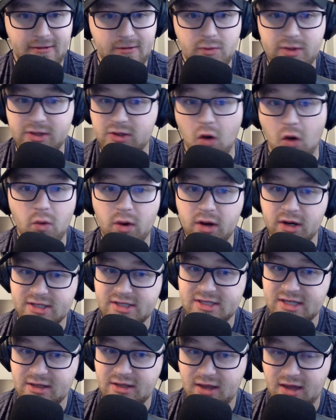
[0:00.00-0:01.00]
We don't want to
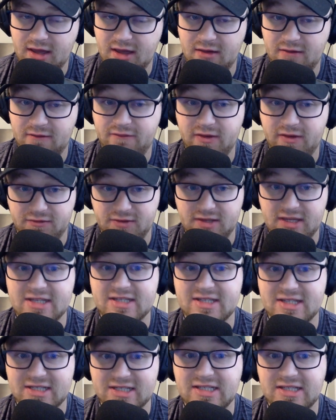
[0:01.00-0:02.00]
see it hit 15,
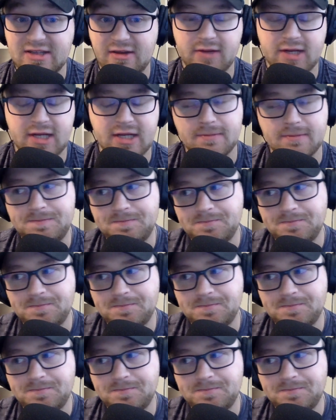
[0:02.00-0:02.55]
16, 17.